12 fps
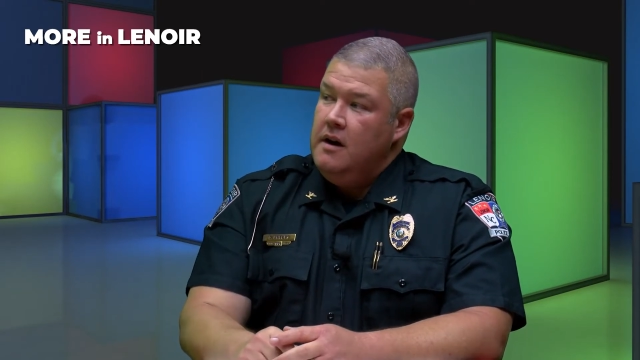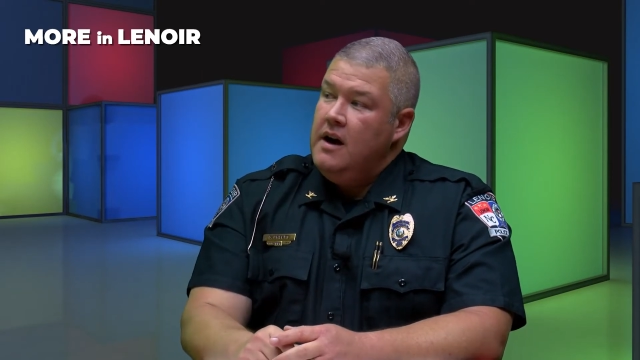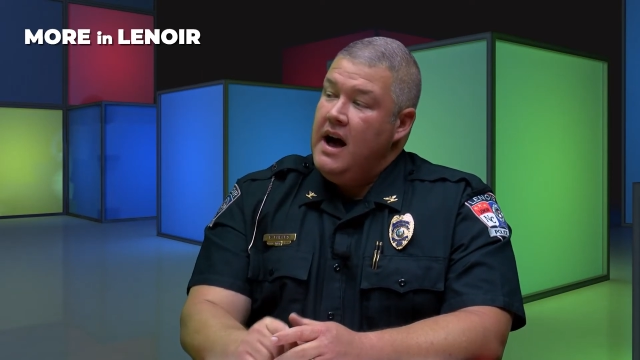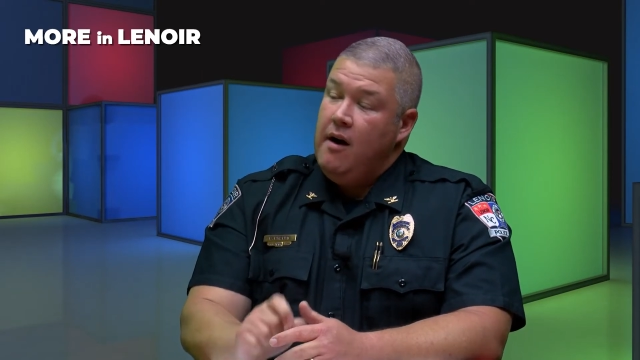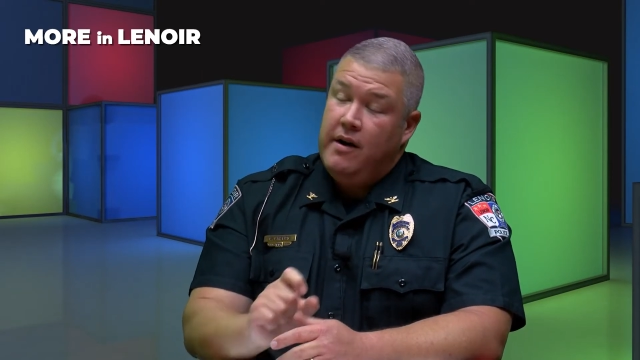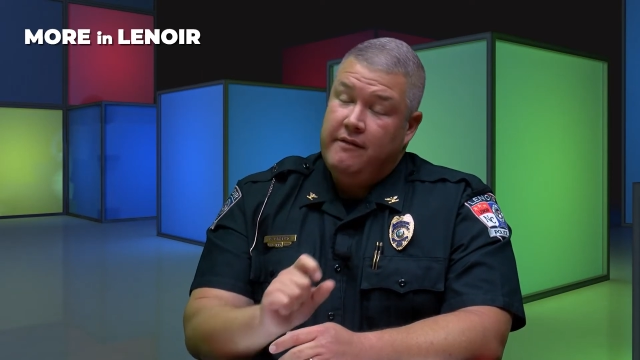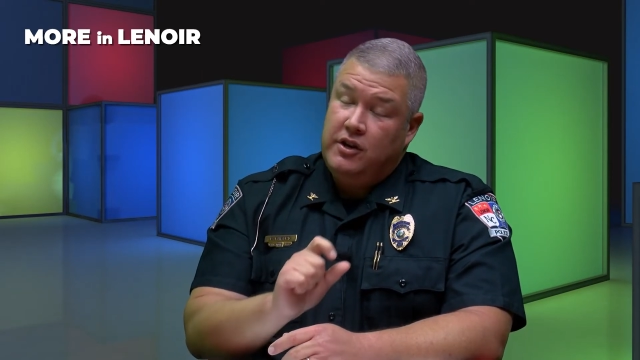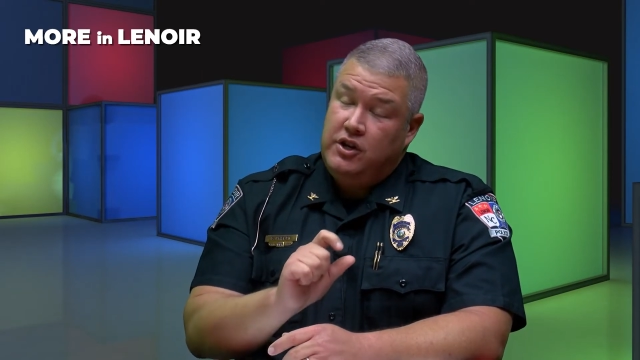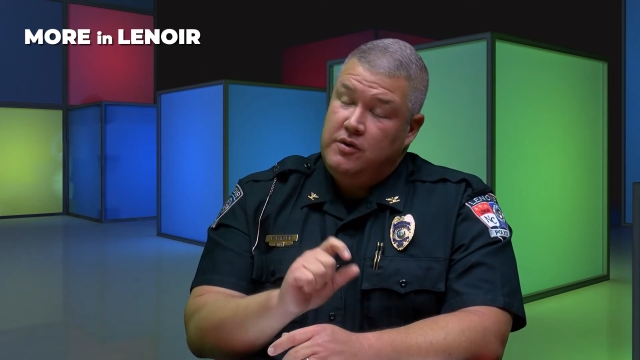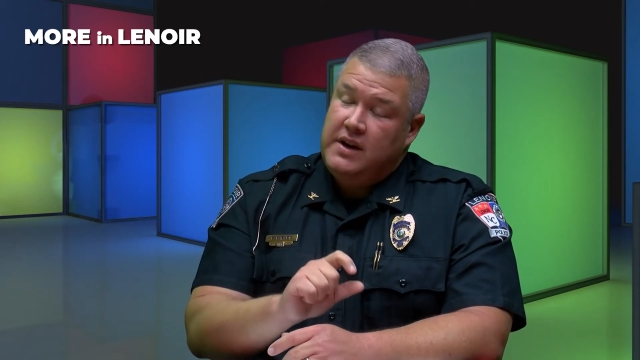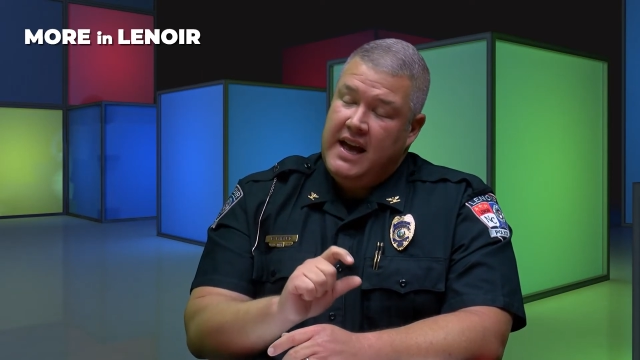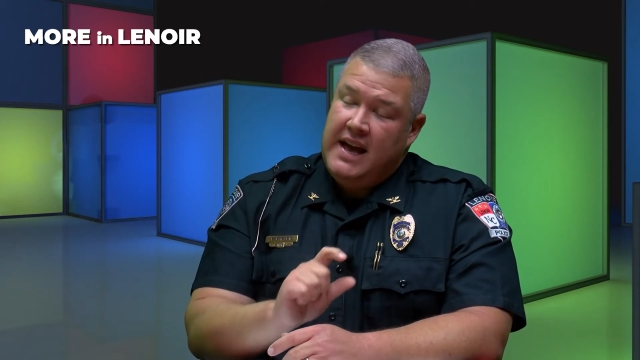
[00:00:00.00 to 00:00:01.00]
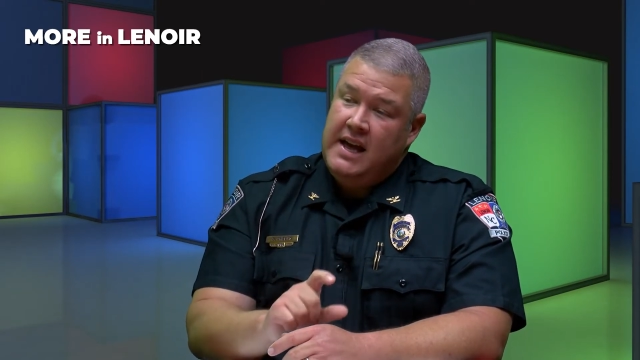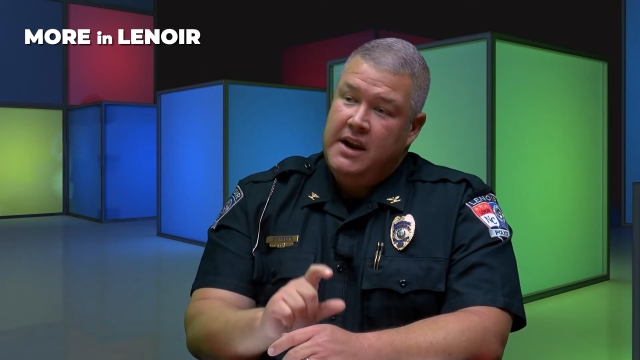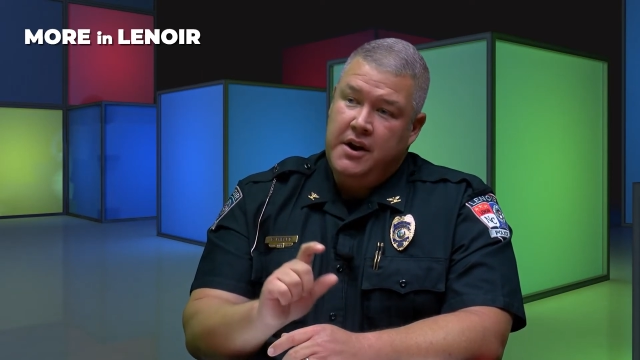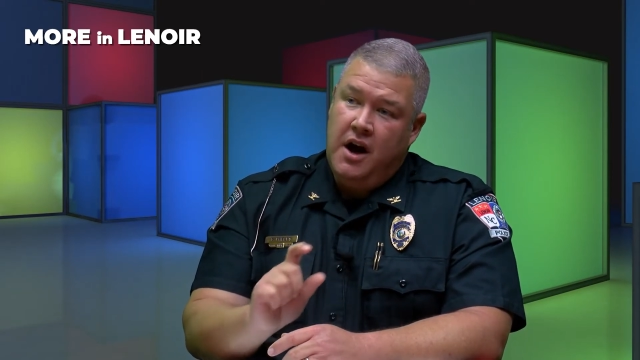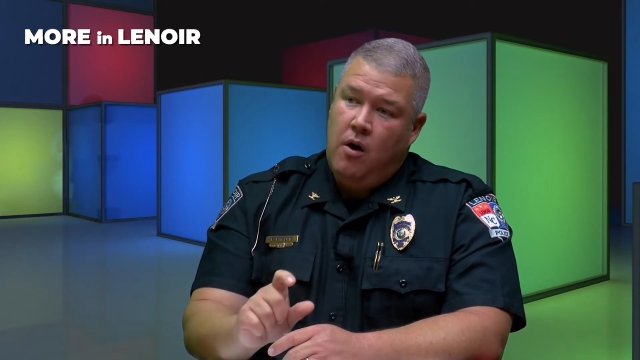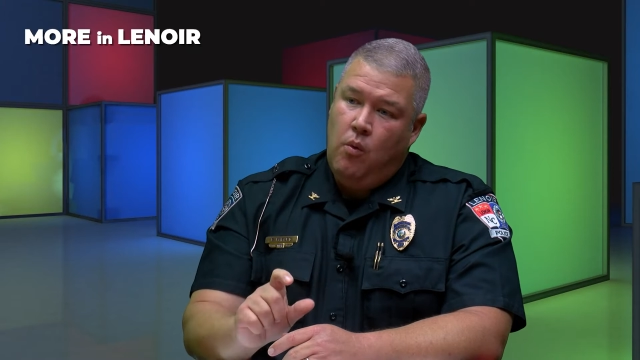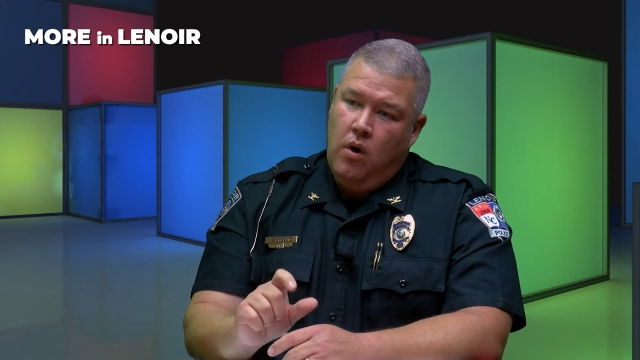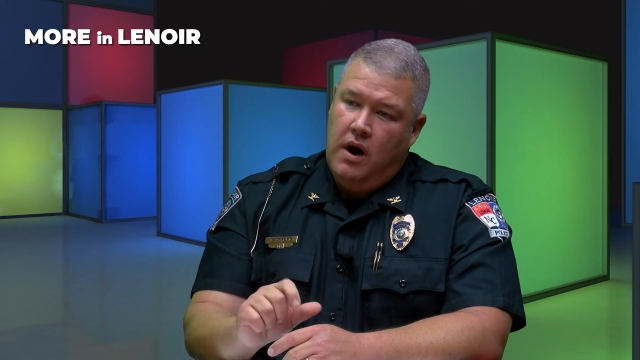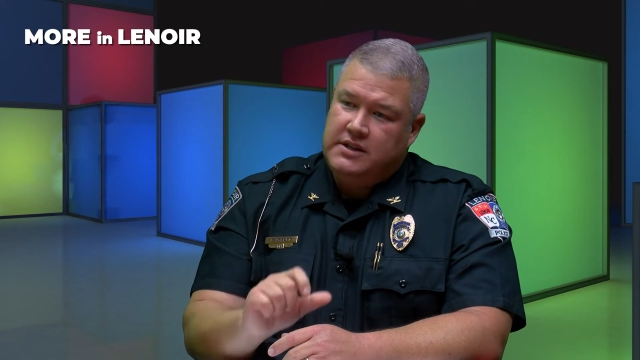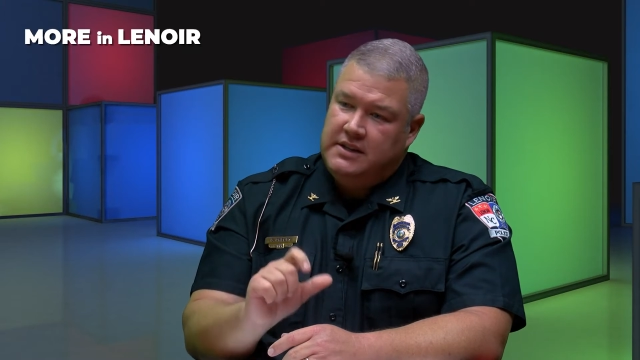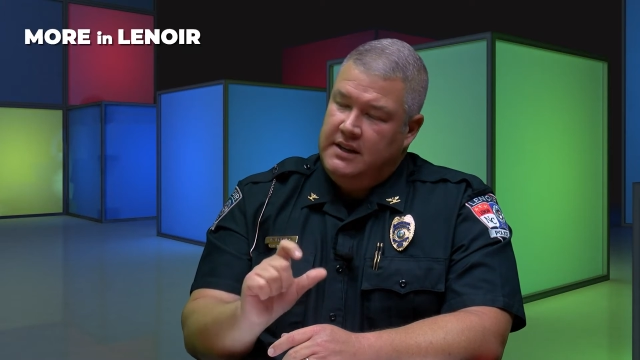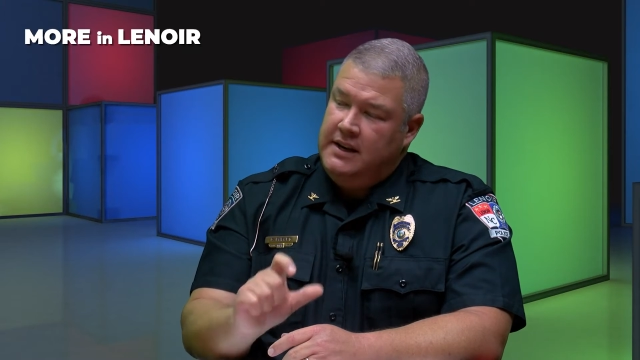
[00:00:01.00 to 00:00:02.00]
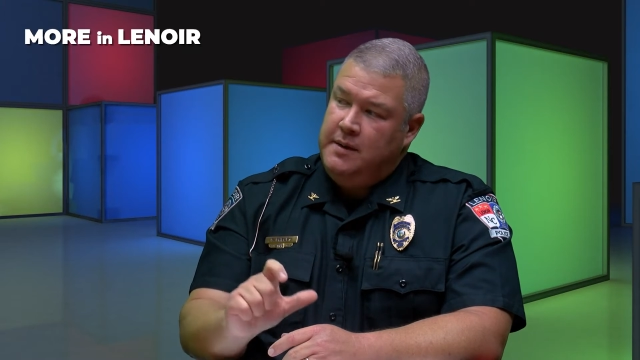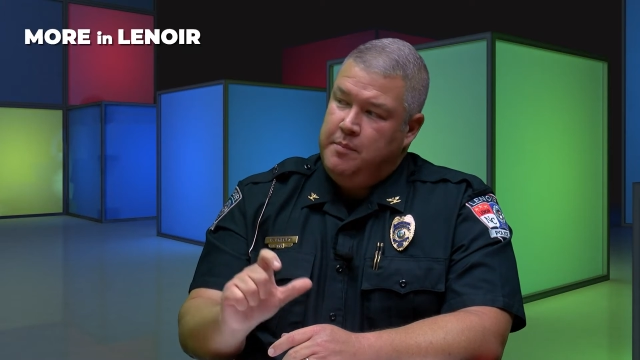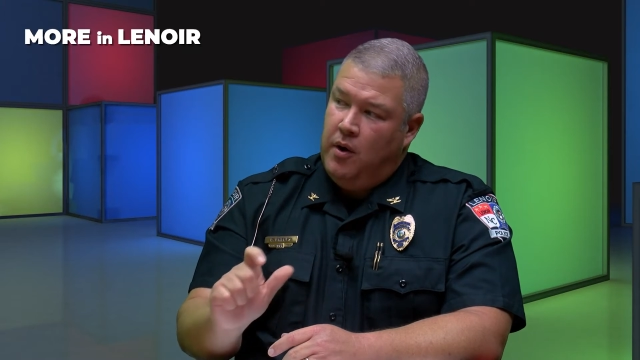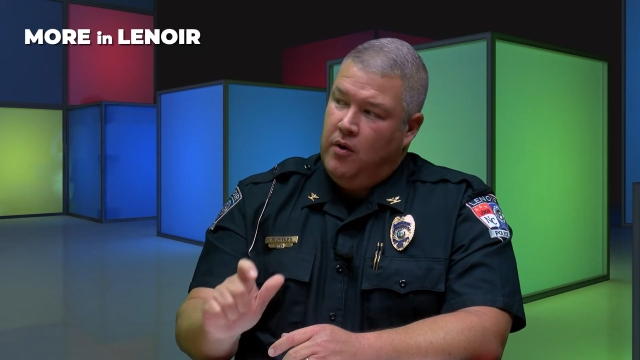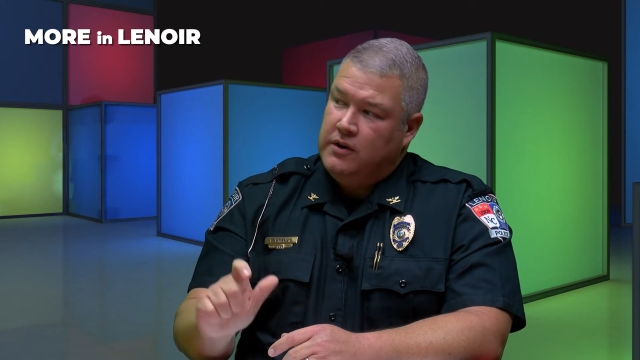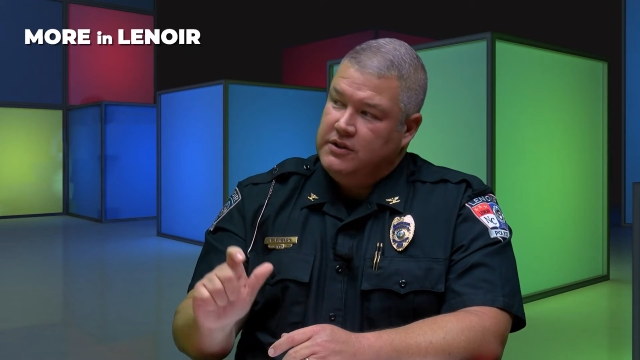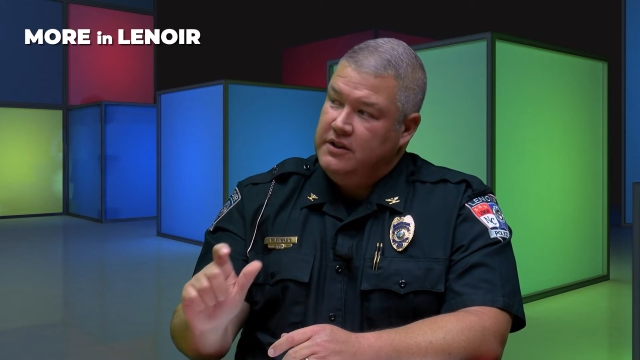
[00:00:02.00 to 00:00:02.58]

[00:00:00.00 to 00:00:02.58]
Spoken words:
However, you cannot watch any parts